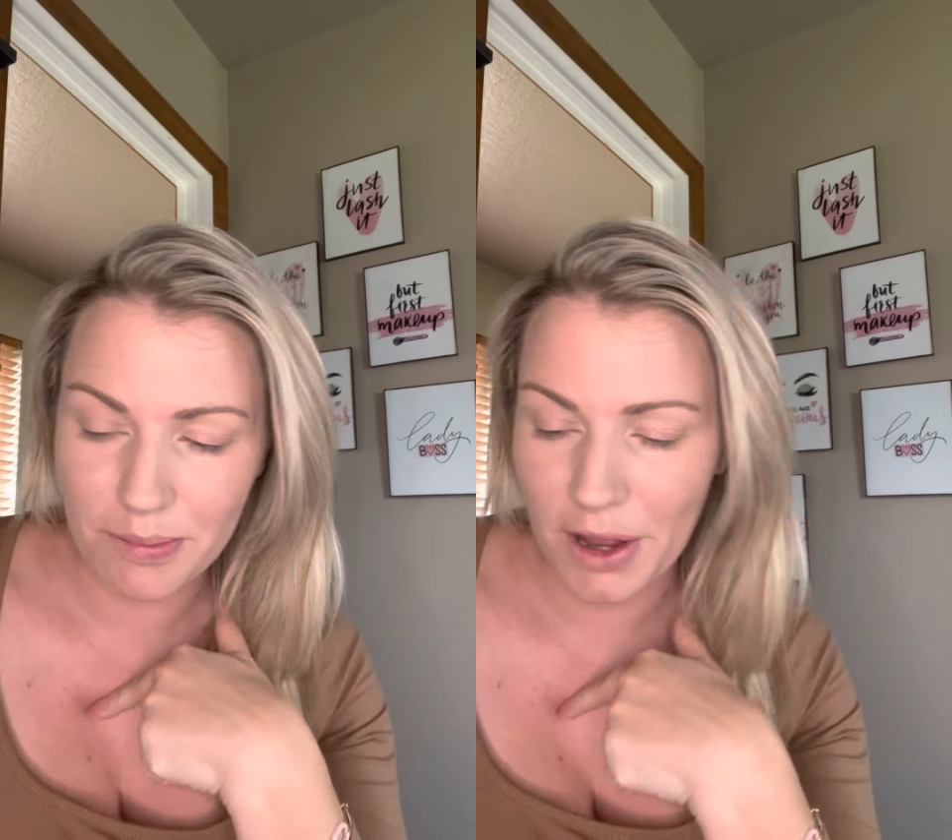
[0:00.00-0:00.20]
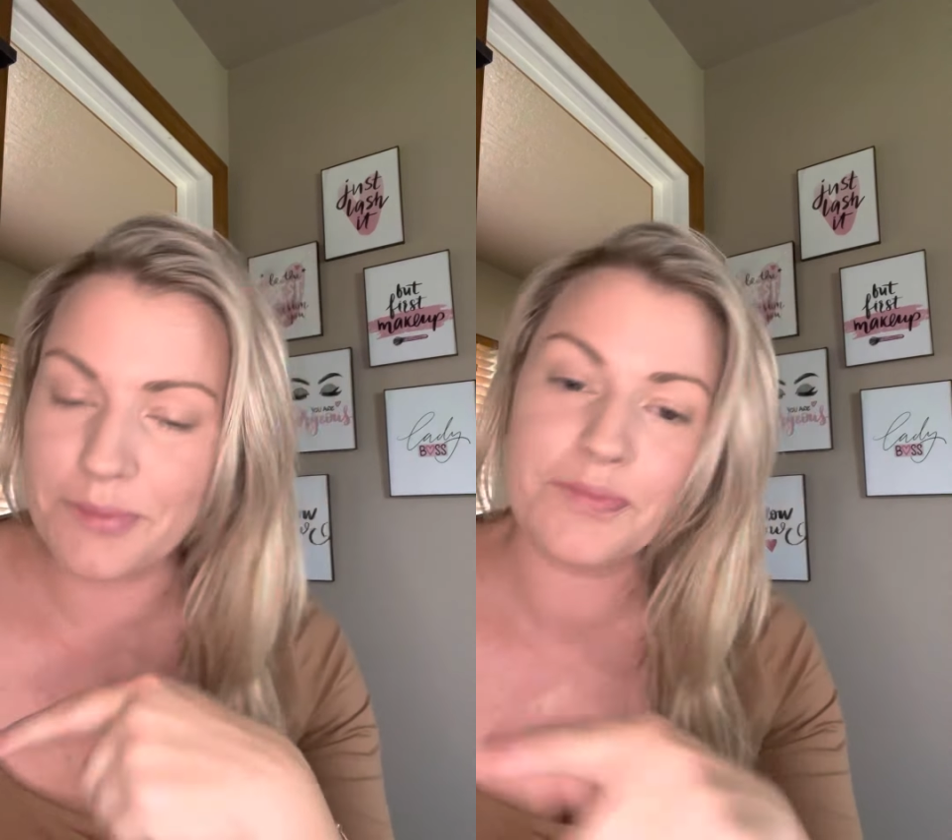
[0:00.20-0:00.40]

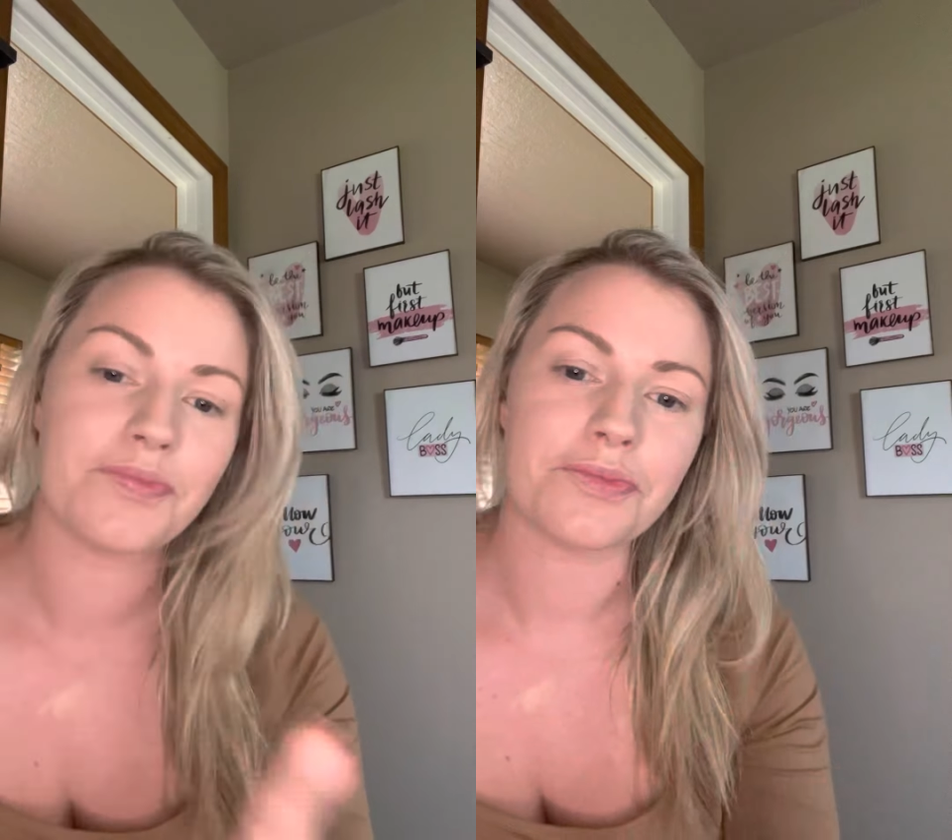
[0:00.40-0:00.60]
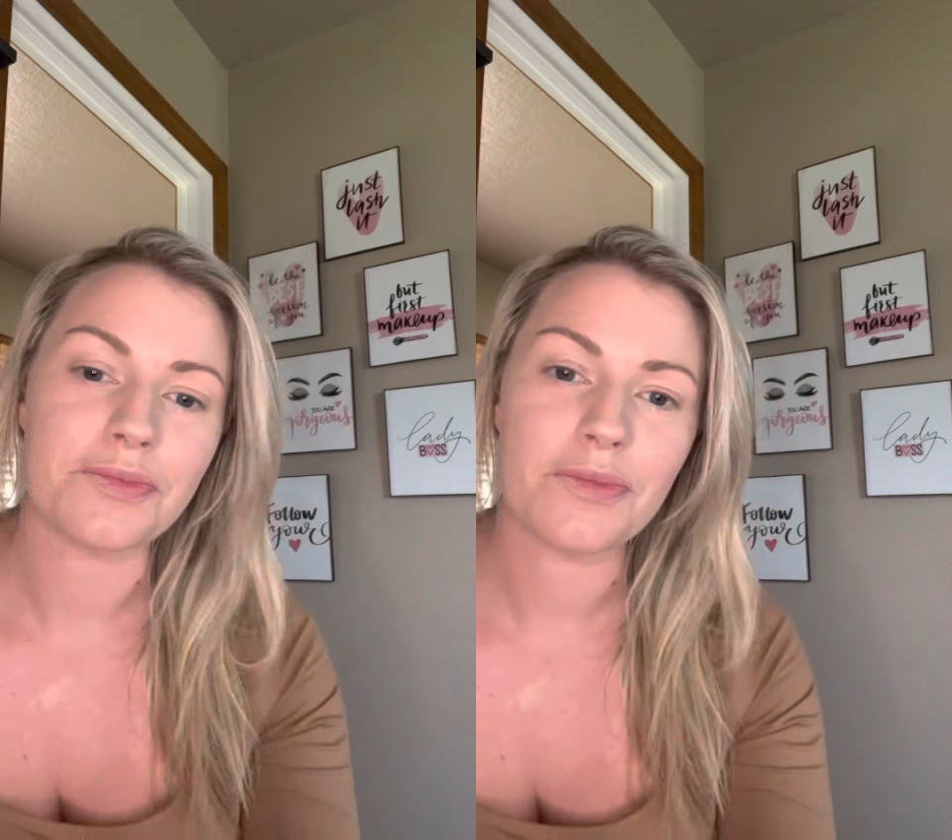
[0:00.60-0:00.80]
But
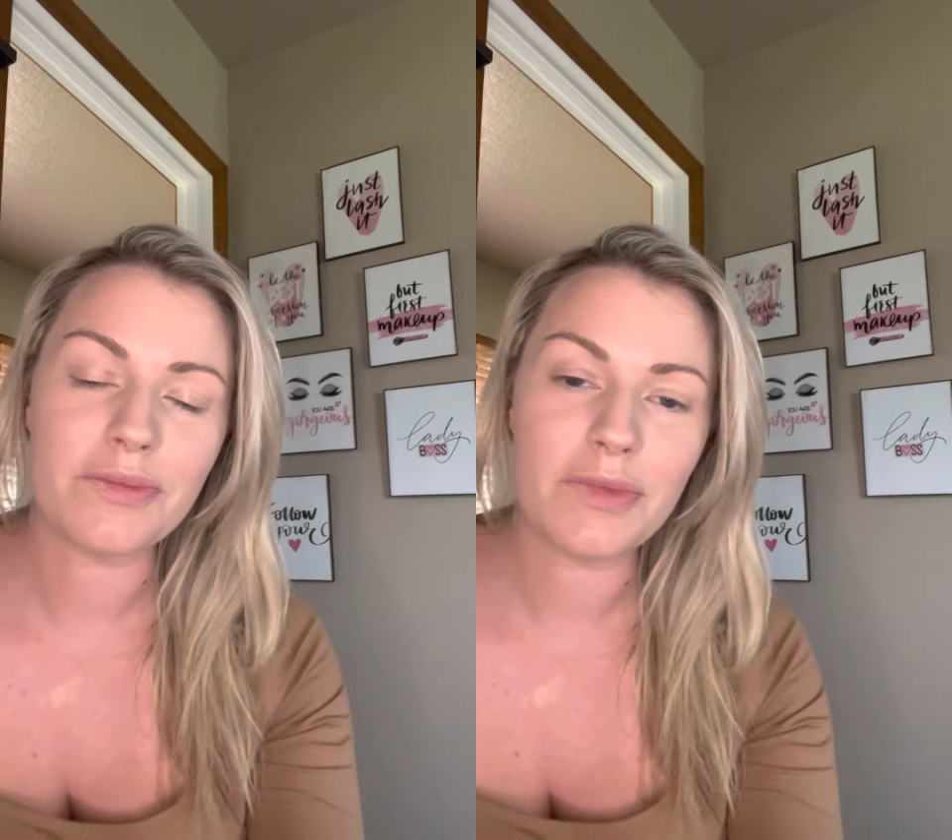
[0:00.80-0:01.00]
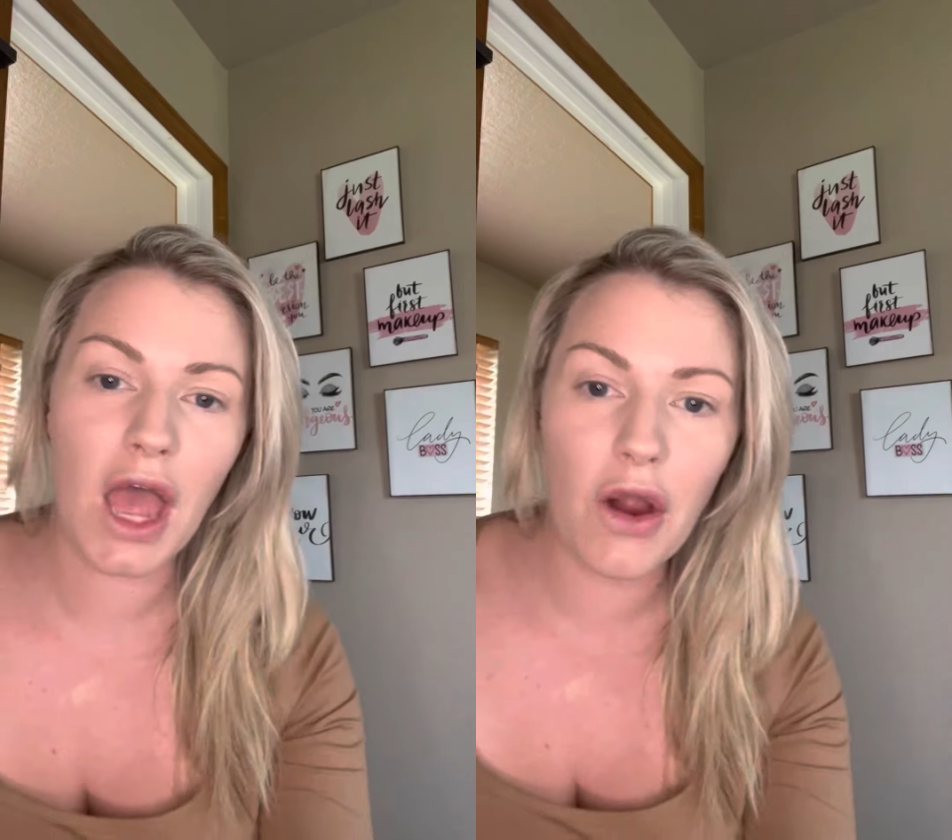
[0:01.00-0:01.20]

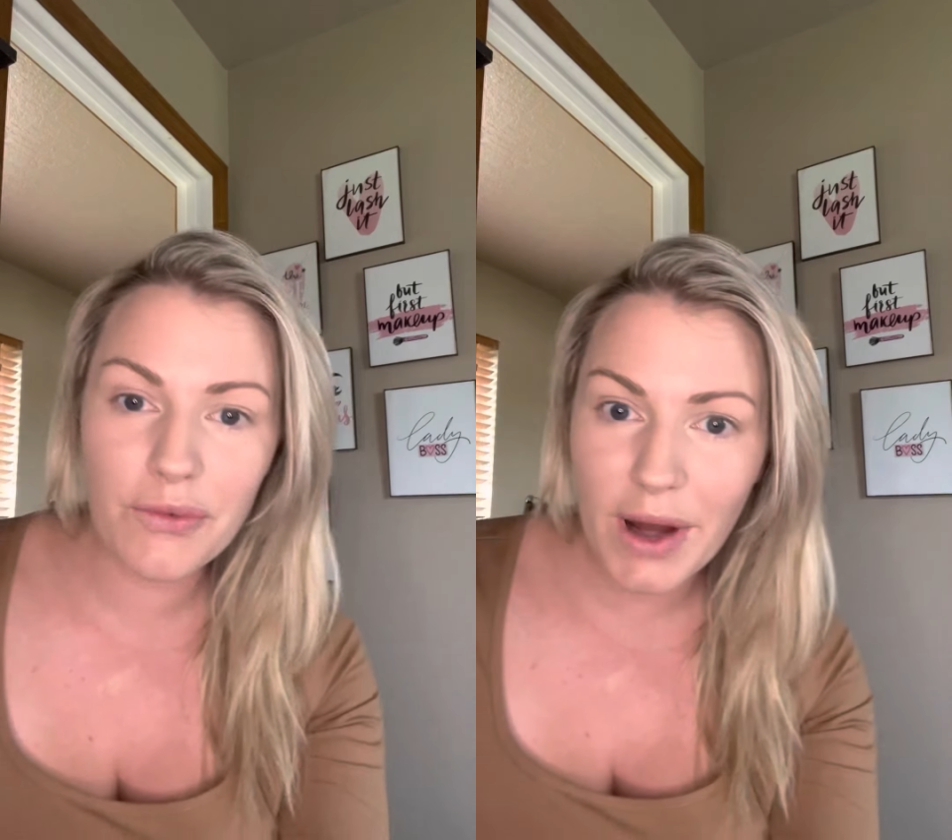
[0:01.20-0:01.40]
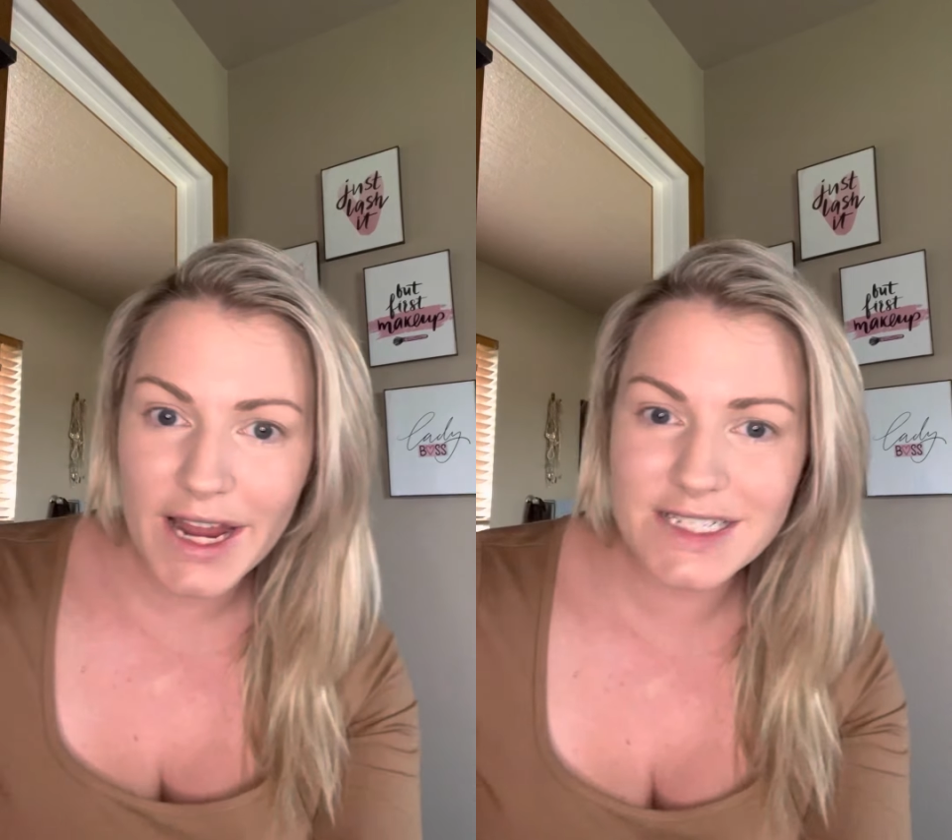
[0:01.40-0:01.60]
all
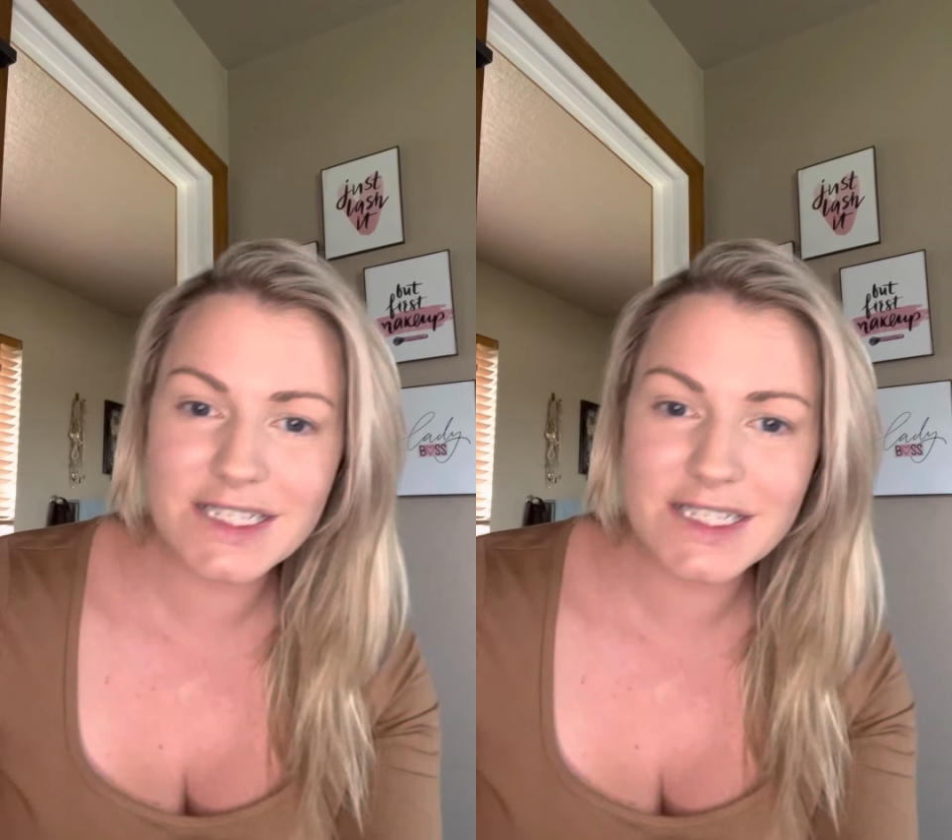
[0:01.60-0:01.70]
right,